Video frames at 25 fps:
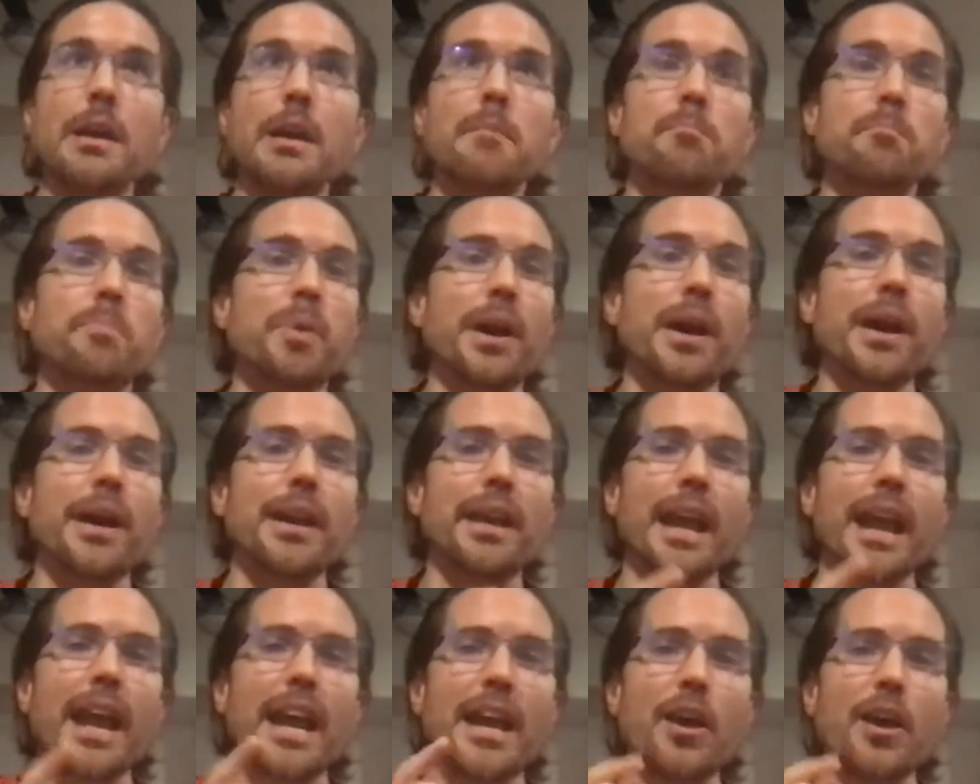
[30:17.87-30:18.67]

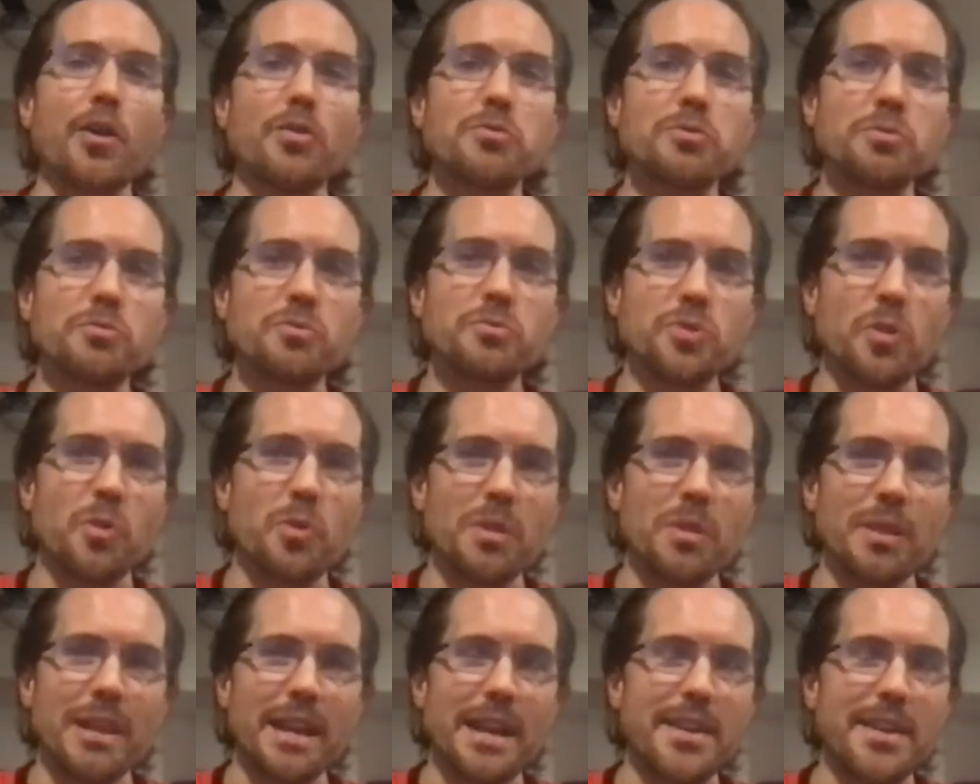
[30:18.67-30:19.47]
But I also
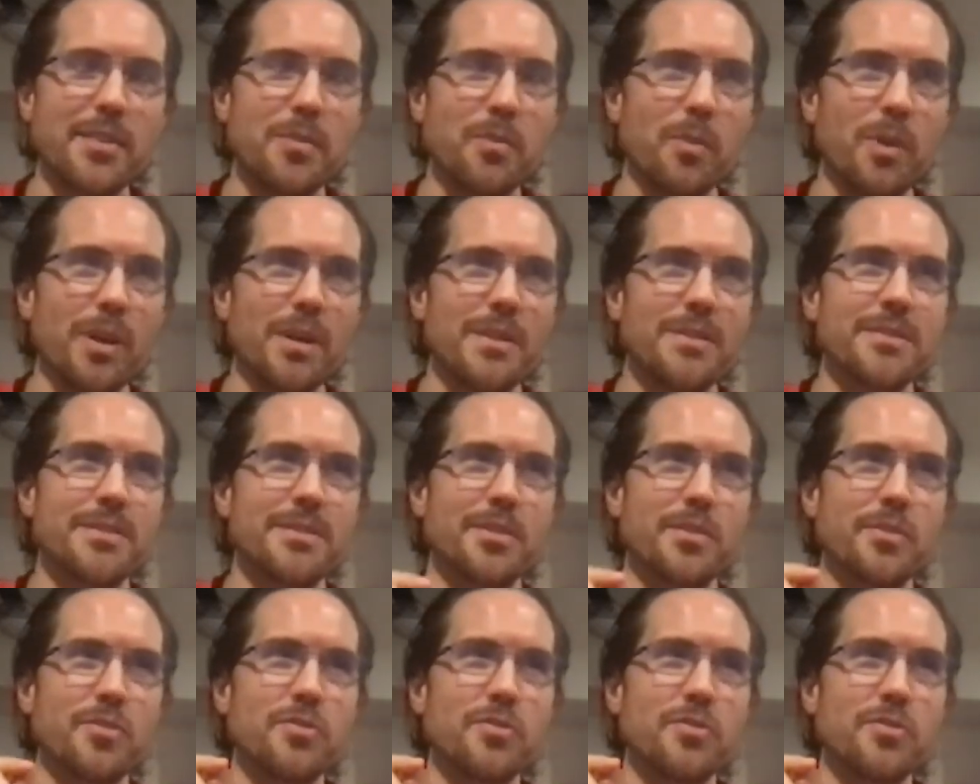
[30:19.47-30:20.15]
don't like the ones that